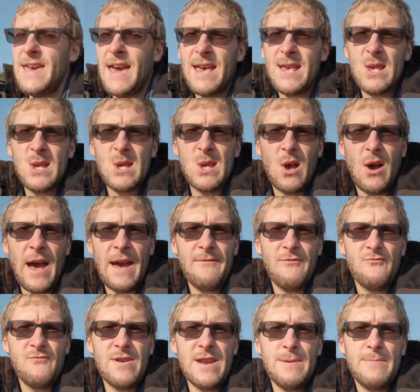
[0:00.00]
Yes, I
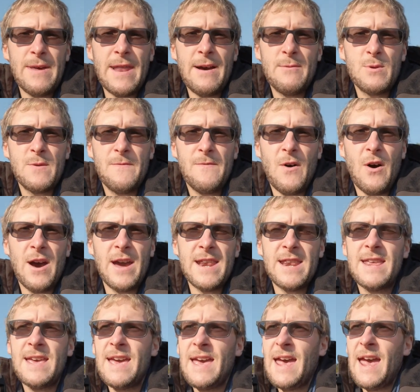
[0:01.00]
haven't really been able to
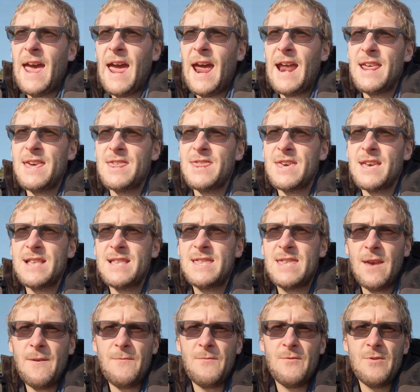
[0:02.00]
find anything
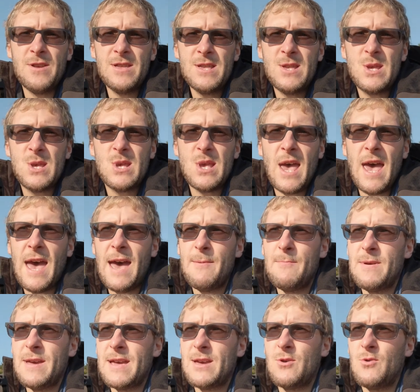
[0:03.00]
different
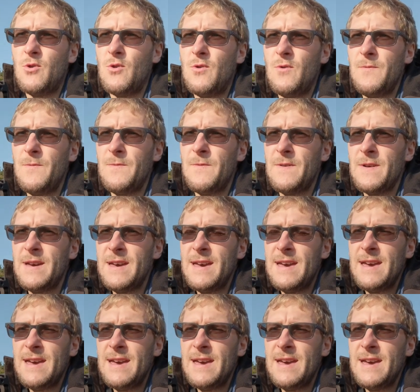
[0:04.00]
at Corfe,